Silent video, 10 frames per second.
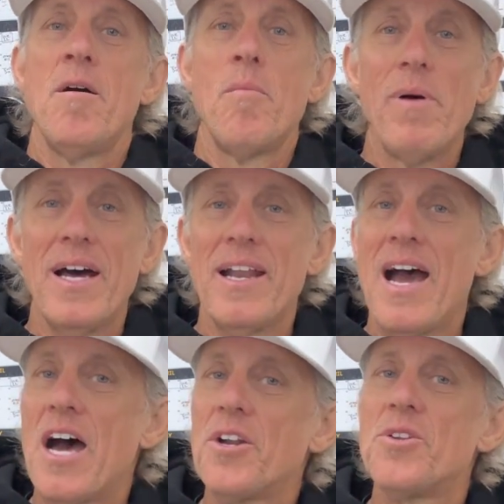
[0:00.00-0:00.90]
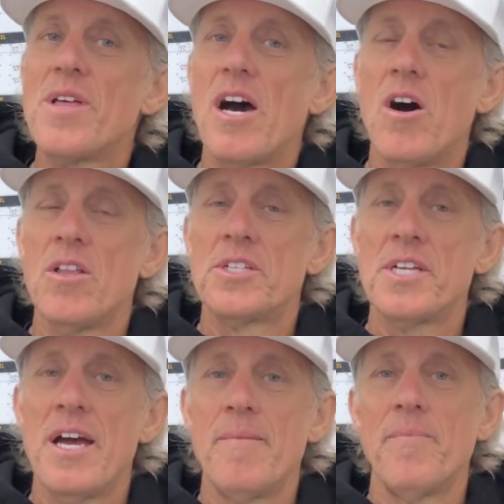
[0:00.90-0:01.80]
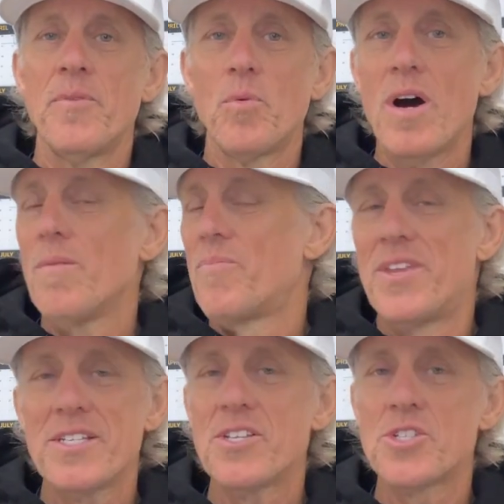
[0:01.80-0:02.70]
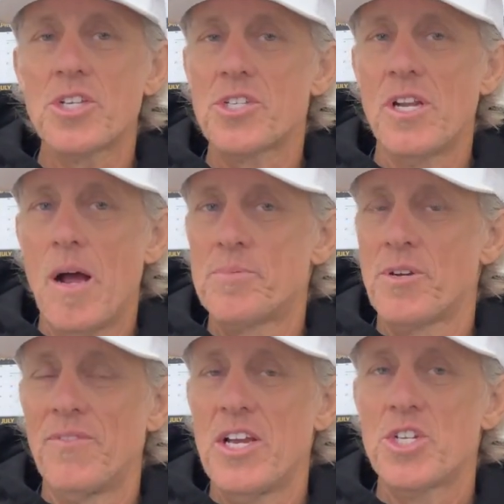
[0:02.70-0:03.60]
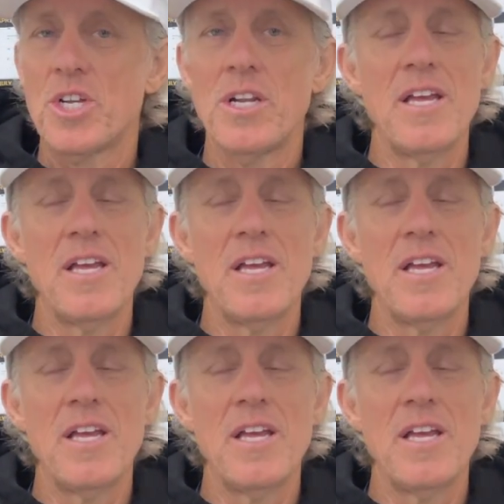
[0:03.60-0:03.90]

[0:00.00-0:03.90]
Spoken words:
But how to do that all the time? Well, this is just an observation.